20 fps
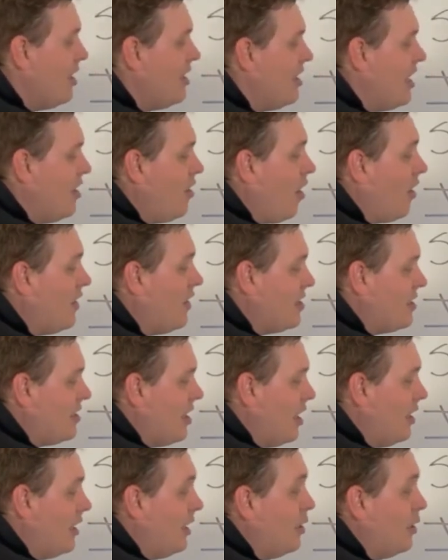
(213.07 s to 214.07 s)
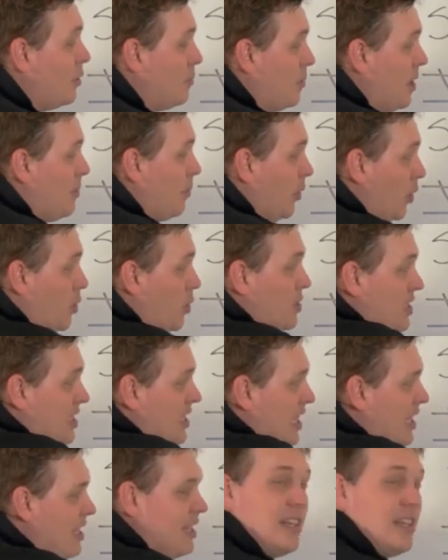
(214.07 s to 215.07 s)
Then all of a sudden, the people who
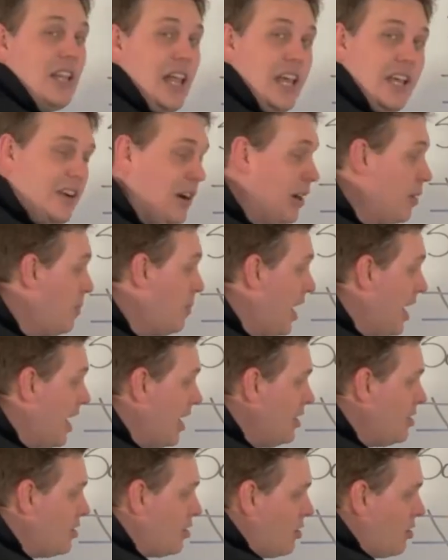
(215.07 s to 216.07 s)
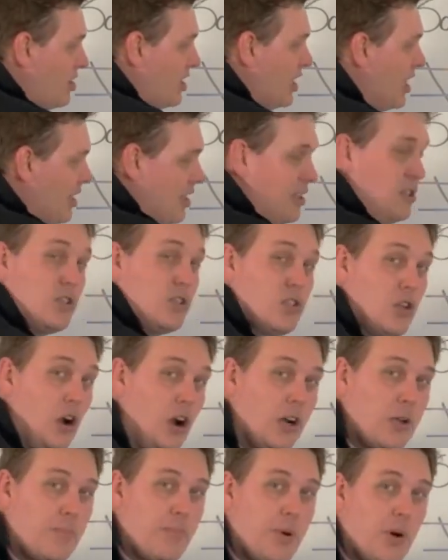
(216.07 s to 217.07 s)
didn't like our page, they're seeing these
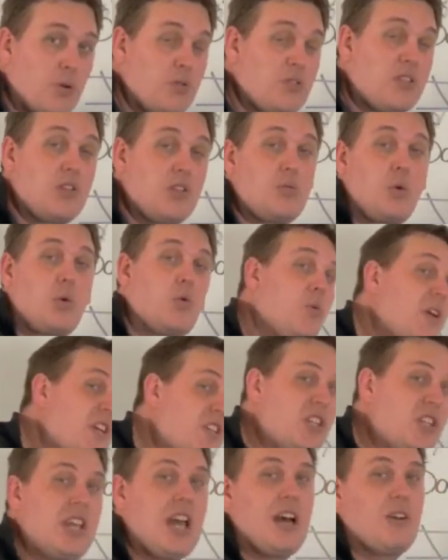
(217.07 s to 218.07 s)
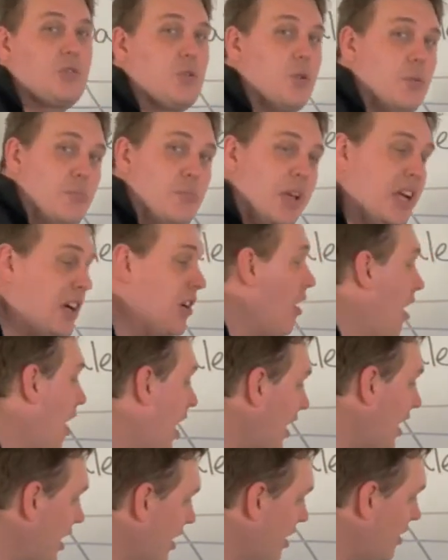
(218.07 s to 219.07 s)
dark posts because we're reaching out to a bigger
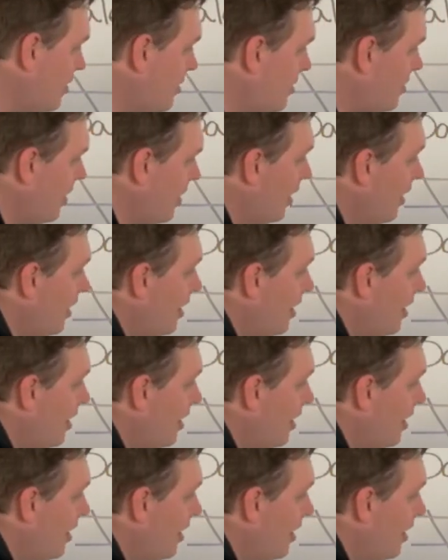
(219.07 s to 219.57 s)
audience.